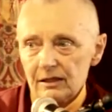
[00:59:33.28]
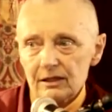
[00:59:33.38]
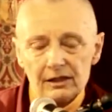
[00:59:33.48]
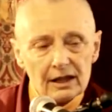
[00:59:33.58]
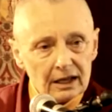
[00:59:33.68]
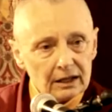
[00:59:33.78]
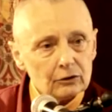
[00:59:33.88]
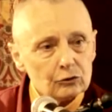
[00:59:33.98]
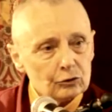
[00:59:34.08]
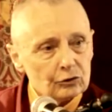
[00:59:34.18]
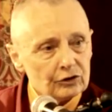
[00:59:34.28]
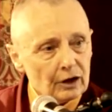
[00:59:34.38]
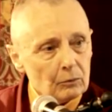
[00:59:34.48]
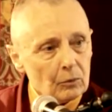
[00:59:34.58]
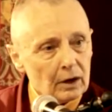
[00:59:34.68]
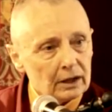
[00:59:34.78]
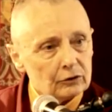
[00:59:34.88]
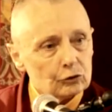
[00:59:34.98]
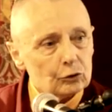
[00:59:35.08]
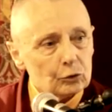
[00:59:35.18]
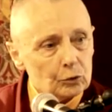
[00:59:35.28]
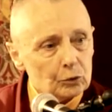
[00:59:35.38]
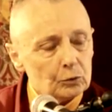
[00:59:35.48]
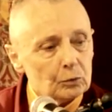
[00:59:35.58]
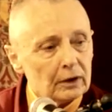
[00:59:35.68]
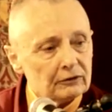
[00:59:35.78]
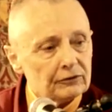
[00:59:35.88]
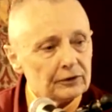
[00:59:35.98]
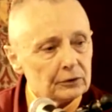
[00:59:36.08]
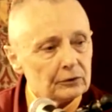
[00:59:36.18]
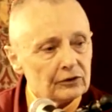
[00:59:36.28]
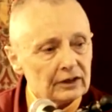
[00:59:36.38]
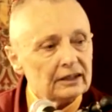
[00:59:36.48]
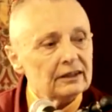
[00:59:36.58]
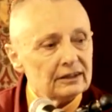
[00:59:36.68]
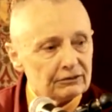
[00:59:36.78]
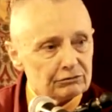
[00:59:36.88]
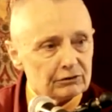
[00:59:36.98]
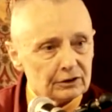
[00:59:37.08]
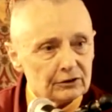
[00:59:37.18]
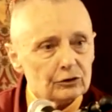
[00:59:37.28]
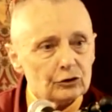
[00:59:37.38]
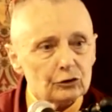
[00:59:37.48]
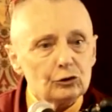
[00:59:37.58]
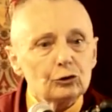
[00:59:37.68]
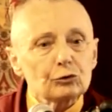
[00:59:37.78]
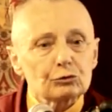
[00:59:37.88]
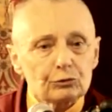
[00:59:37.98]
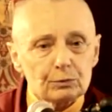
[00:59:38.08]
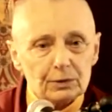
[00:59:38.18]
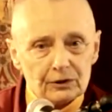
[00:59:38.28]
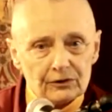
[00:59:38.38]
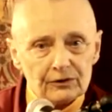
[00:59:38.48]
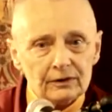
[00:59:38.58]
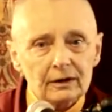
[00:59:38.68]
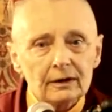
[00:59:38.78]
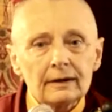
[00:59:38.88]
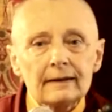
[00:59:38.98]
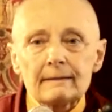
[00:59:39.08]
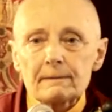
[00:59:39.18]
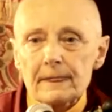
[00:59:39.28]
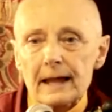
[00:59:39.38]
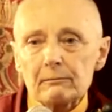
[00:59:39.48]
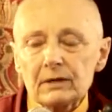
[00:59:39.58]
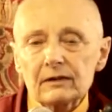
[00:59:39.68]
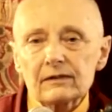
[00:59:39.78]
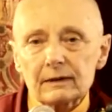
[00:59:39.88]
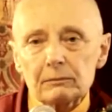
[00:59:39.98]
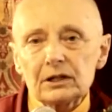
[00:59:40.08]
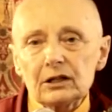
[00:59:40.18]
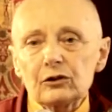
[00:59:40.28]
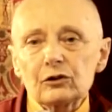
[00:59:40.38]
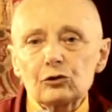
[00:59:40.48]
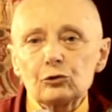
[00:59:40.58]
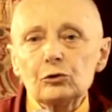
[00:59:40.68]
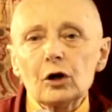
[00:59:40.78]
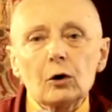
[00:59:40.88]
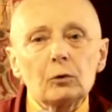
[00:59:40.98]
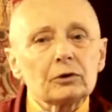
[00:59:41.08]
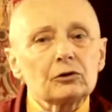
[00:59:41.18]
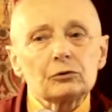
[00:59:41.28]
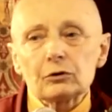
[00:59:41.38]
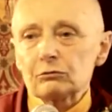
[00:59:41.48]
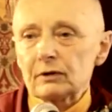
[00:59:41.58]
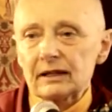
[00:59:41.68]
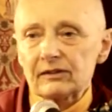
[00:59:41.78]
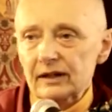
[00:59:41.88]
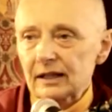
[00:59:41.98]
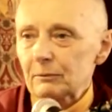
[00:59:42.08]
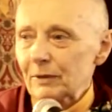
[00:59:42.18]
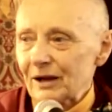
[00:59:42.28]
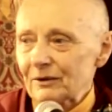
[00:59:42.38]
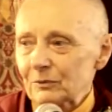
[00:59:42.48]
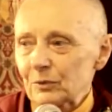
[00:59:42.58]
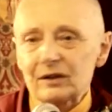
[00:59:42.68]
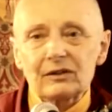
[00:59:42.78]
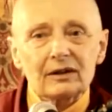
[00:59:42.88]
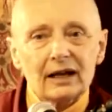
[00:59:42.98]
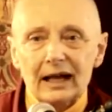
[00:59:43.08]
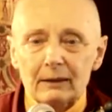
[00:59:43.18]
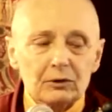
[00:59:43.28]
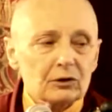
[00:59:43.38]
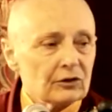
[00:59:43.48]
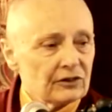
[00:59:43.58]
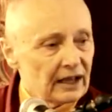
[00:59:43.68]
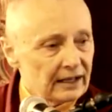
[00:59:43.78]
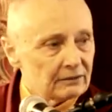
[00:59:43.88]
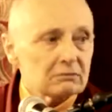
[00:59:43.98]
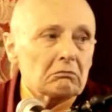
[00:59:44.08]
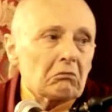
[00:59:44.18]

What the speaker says: then to someone to whom one feels indifferent, the neutral person. That means somebody that you know, but you don't really think about whether they're happy or sad.